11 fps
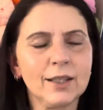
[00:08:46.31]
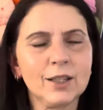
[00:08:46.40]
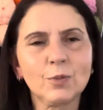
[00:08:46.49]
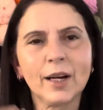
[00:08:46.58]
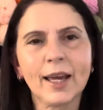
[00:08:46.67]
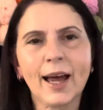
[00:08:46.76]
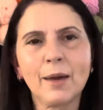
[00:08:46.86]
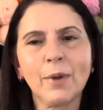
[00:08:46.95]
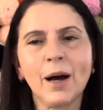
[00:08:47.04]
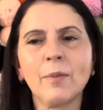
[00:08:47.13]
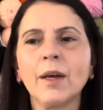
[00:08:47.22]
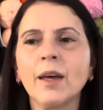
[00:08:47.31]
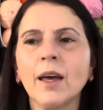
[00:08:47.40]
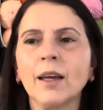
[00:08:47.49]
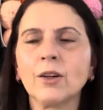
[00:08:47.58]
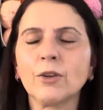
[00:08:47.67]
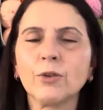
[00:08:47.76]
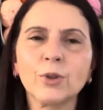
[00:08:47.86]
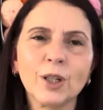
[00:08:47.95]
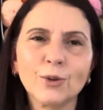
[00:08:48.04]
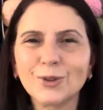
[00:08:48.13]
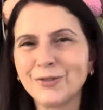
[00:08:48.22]
This one came up and I thought
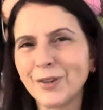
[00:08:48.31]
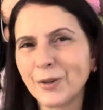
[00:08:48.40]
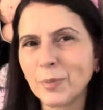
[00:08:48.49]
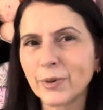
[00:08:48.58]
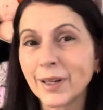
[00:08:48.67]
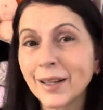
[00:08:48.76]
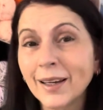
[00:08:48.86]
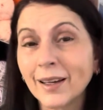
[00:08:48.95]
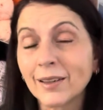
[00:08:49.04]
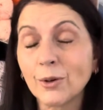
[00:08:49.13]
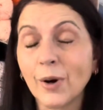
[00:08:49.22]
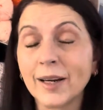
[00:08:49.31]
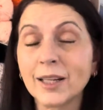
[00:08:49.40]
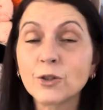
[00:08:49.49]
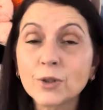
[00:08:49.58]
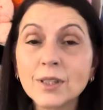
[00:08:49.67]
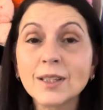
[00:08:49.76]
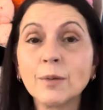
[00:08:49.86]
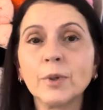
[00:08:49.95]
it looked very pretty and quite interesting,